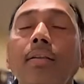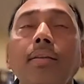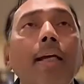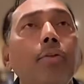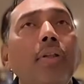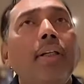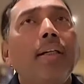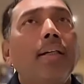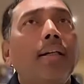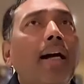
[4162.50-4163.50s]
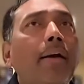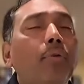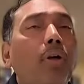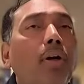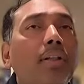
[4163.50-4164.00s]
yeah, actually uh, i have
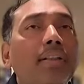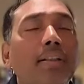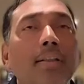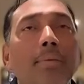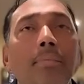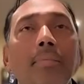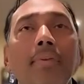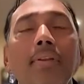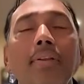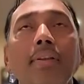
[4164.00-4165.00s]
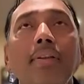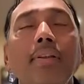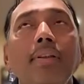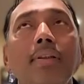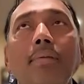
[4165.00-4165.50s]
not uh,
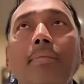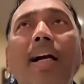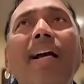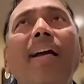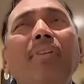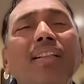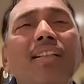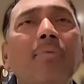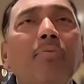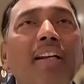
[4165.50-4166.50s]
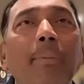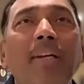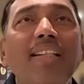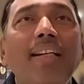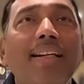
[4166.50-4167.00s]
uh, I have done some very
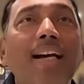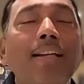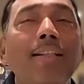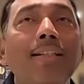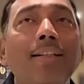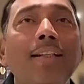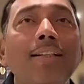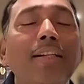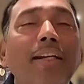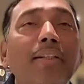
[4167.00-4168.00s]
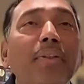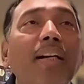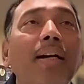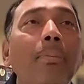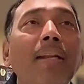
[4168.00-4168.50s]
basic analysis at this stage,
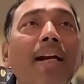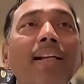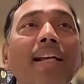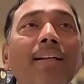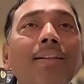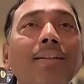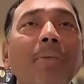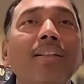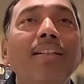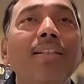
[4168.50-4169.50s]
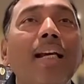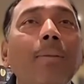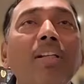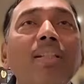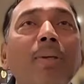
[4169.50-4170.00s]
applied like uh, methods like
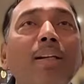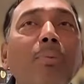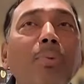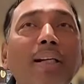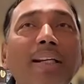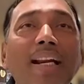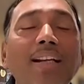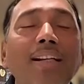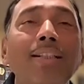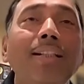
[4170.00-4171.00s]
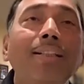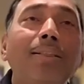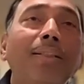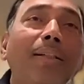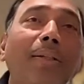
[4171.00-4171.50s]
principal component
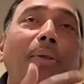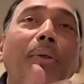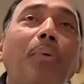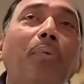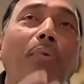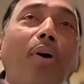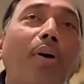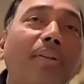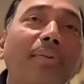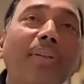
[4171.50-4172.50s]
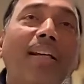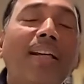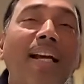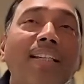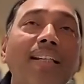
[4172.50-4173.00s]
analysis for
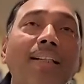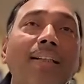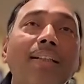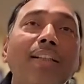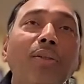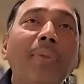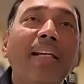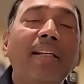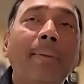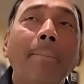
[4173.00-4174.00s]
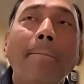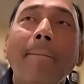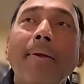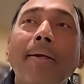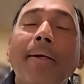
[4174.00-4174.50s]
analyzing uh, genome data.
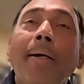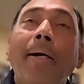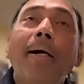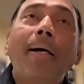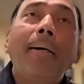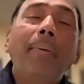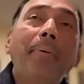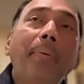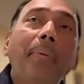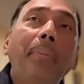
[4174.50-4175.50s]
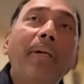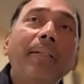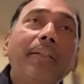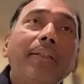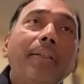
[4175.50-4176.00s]
but